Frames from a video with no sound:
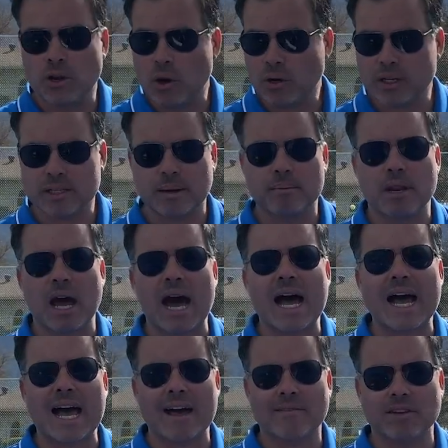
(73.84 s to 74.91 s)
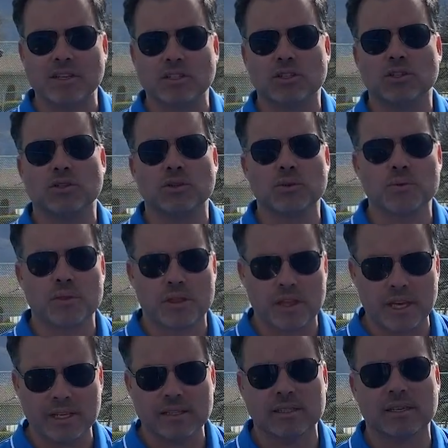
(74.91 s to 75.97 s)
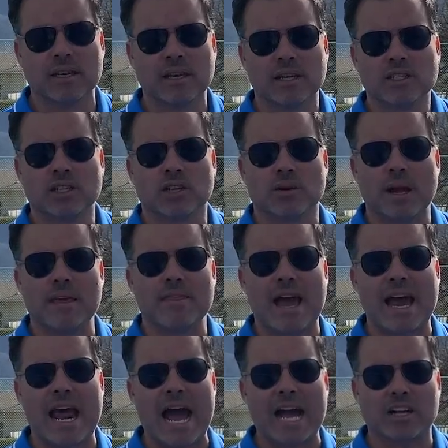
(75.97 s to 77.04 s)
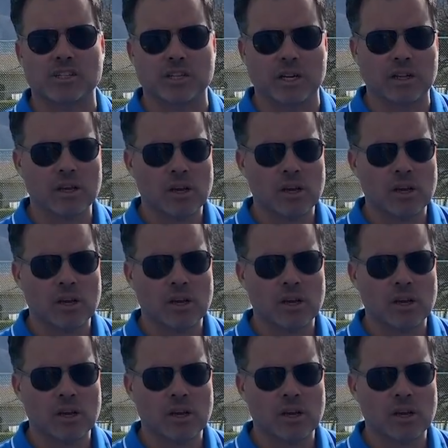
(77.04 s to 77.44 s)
Notice I'm not having to do this to create that action.